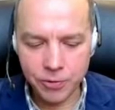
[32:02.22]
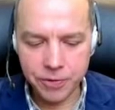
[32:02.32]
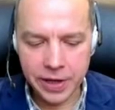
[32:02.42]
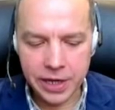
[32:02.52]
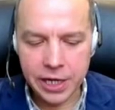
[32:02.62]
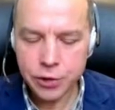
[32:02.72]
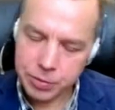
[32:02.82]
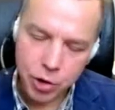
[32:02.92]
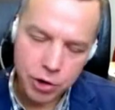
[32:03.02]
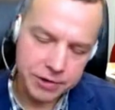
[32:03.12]
of a kind of
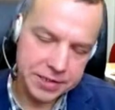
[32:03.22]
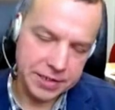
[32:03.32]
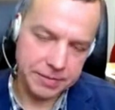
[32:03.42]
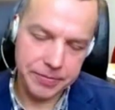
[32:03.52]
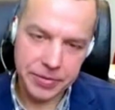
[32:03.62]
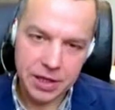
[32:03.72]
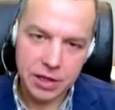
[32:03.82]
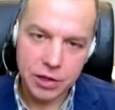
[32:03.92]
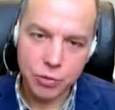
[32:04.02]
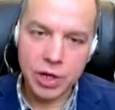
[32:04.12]
democracy
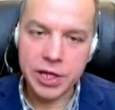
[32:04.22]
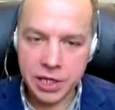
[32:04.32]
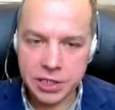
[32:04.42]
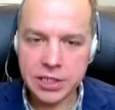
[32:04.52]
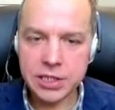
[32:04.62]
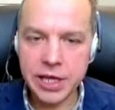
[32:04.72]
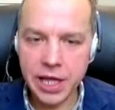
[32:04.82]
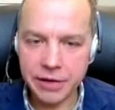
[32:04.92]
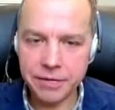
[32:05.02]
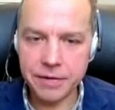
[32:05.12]
well, and indeed, they
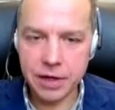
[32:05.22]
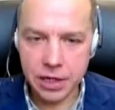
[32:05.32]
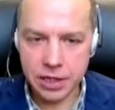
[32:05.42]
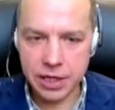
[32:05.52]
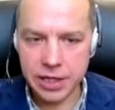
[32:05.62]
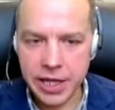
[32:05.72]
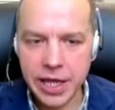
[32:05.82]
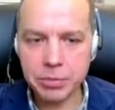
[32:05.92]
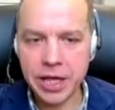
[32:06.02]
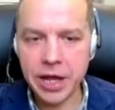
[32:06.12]
have uh, they, they
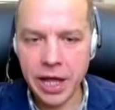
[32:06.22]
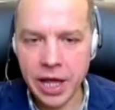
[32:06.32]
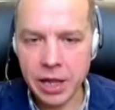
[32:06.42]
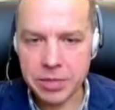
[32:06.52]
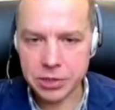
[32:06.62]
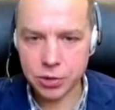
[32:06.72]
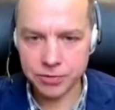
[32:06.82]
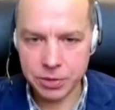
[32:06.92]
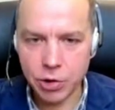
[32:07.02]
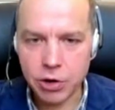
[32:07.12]
had many elements
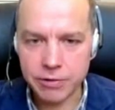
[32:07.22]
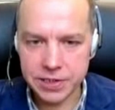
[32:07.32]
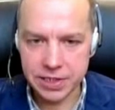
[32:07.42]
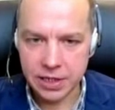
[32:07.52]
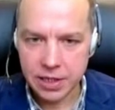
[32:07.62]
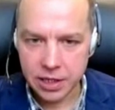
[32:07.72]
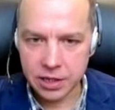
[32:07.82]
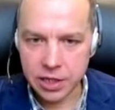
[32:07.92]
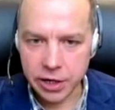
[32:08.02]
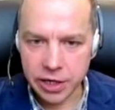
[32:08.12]
of democracy
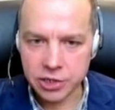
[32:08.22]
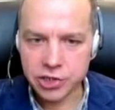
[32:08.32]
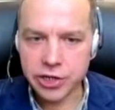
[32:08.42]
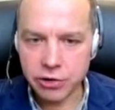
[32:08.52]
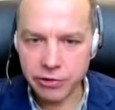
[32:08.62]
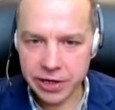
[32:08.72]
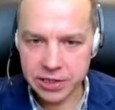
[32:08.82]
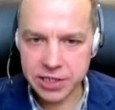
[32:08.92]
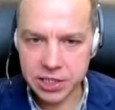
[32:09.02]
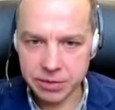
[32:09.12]
in their internal
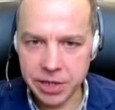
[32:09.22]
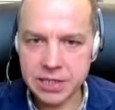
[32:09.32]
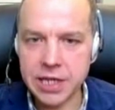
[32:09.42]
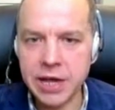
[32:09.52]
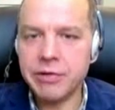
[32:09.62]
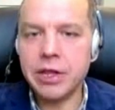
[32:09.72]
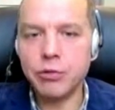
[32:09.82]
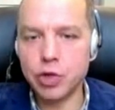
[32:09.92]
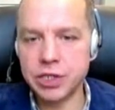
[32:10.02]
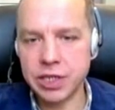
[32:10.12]
organization because
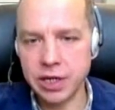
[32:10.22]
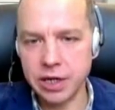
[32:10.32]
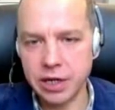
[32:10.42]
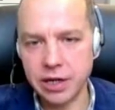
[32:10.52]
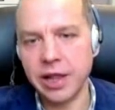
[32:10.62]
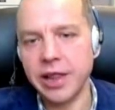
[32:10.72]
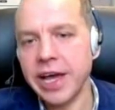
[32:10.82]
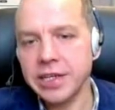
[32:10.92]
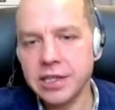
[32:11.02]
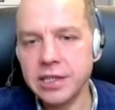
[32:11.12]
everything was uh,
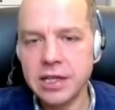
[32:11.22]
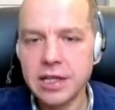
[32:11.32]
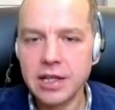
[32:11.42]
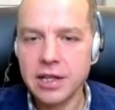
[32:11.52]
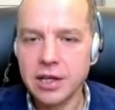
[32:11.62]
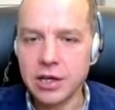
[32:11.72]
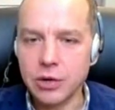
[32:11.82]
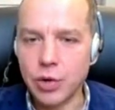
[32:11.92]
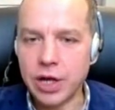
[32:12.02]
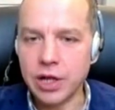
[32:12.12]
elected.
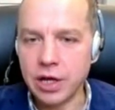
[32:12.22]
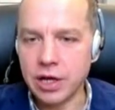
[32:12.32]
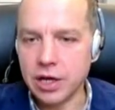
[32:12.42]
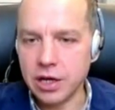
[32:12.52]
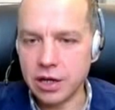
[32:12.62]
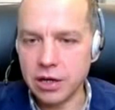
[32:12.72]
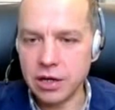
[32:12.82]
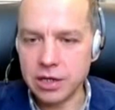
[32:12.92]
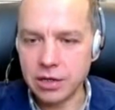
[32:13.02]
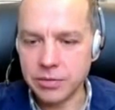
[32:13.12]
Uh, while
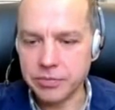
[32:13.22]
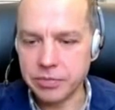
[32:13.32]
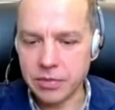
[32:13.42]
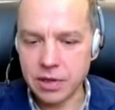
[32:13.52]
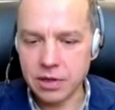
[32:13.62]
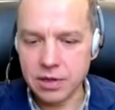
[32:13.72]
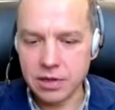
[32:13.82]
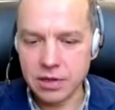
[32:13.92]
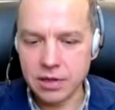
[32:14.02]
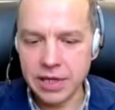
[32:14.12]
uh, um,
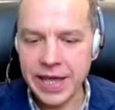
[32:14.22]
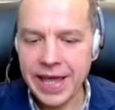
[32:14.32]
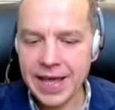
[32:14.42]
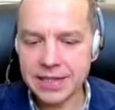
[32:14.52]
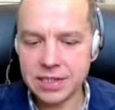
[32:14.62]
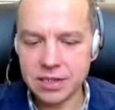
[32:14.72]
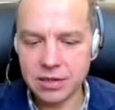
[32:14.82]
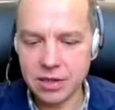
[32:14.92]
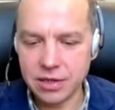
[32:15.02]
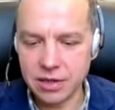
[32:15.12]
uh, the heads, uh,